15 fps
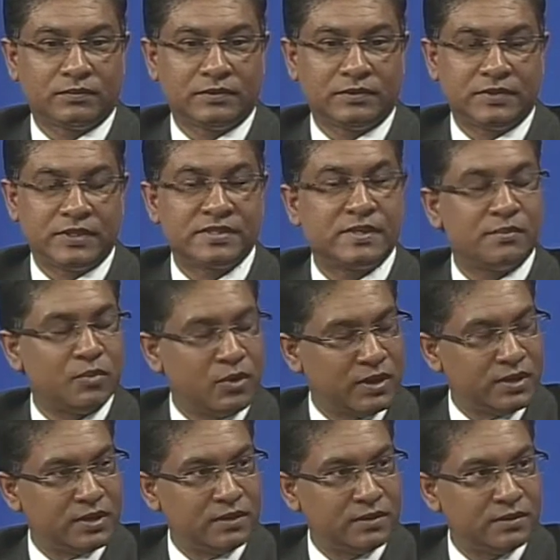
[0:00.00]

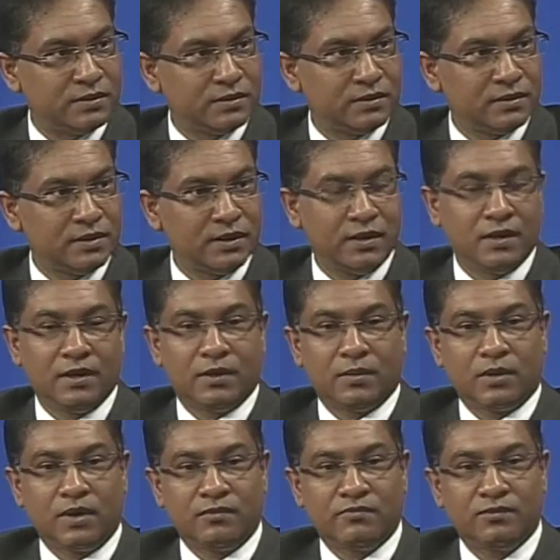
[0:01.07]
disappointed,
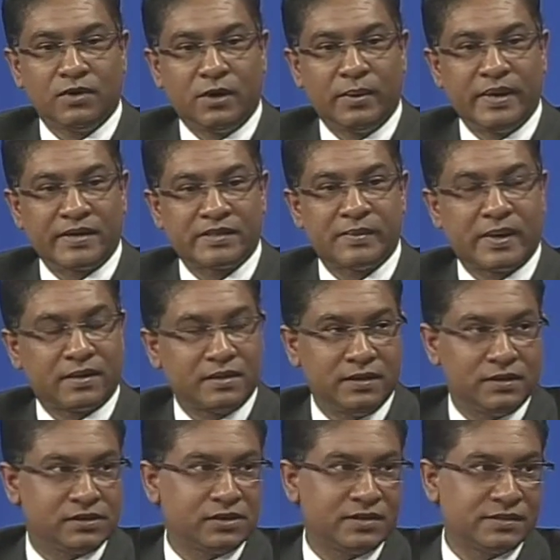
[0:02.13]
given our
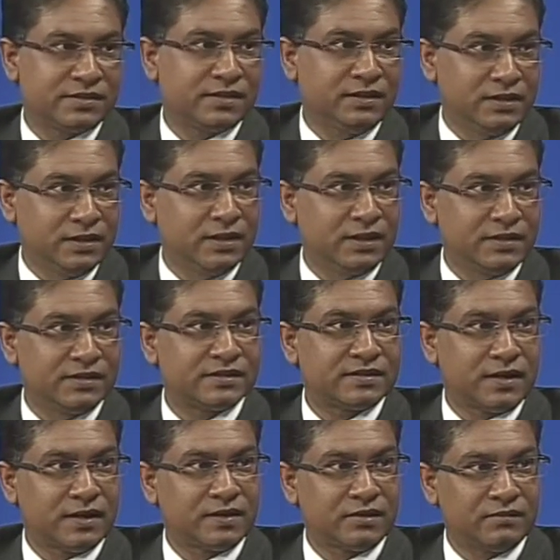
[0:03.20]
expectations earlier at the
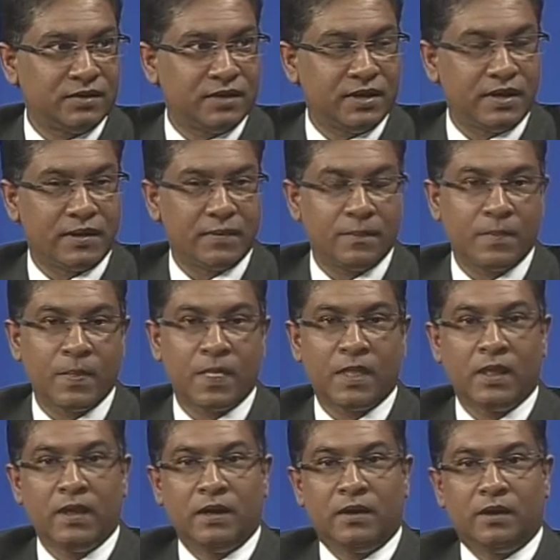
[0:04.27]
start of the year.
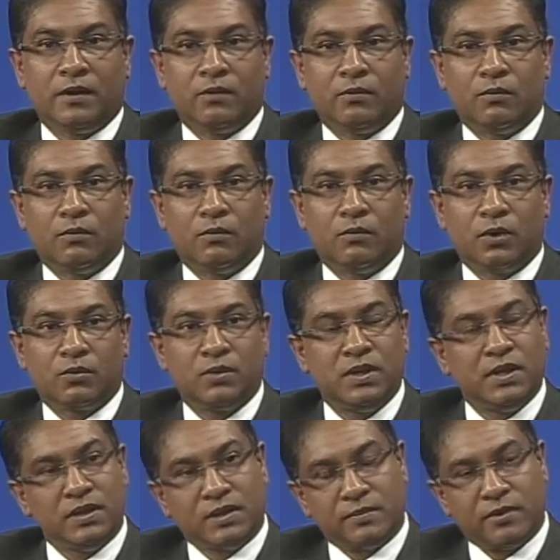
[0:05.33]
What
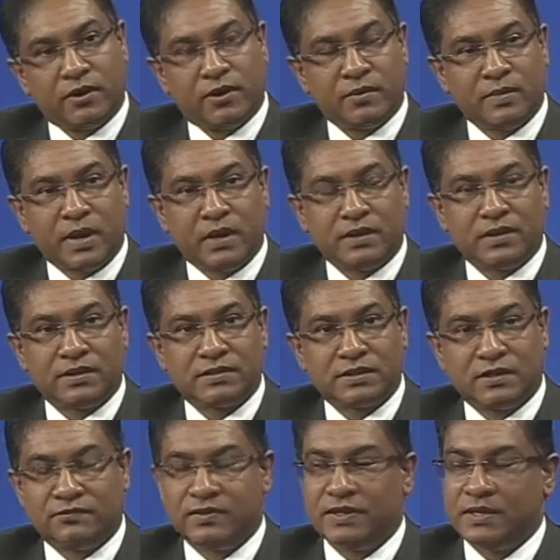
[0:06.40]
we need to bear in mind,
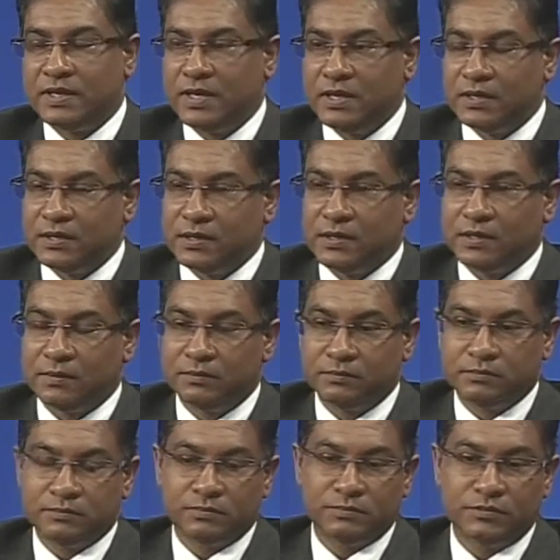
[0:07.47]
as I've indicated
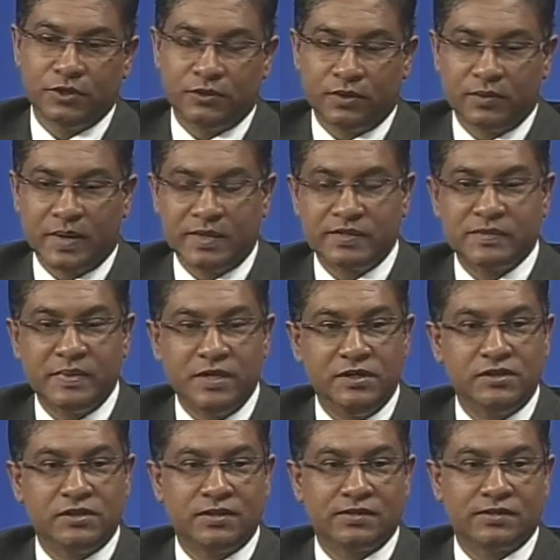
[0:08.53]
during my
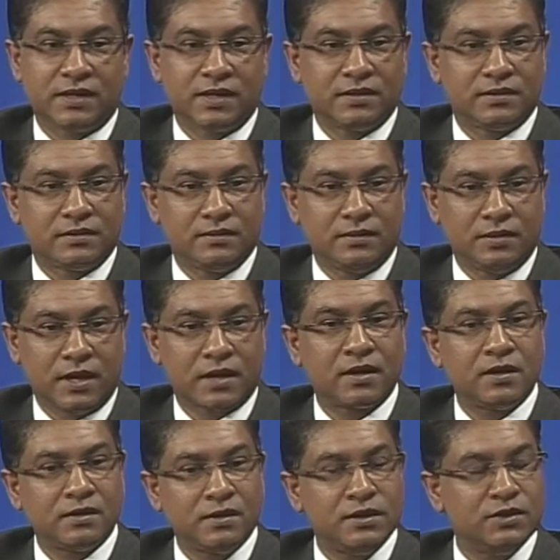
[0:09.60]
speech, is that there
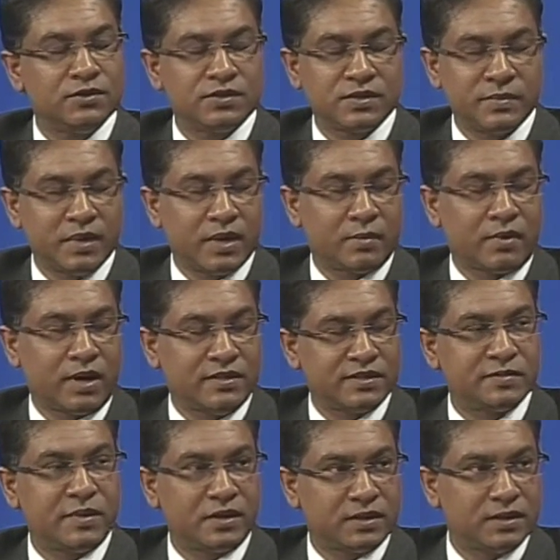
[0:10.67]
continues to be a
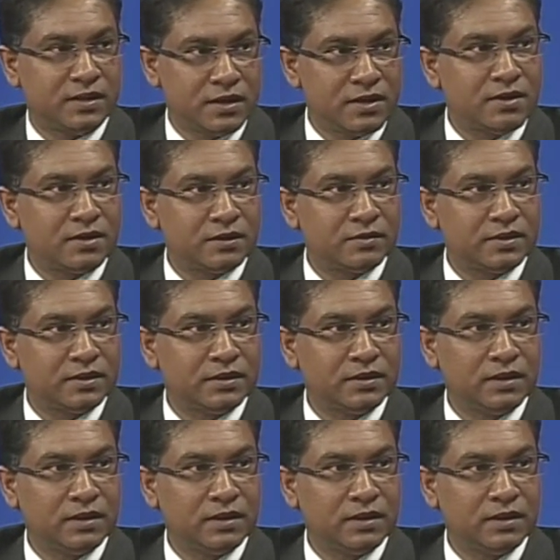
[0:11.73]
bright spot in the economy,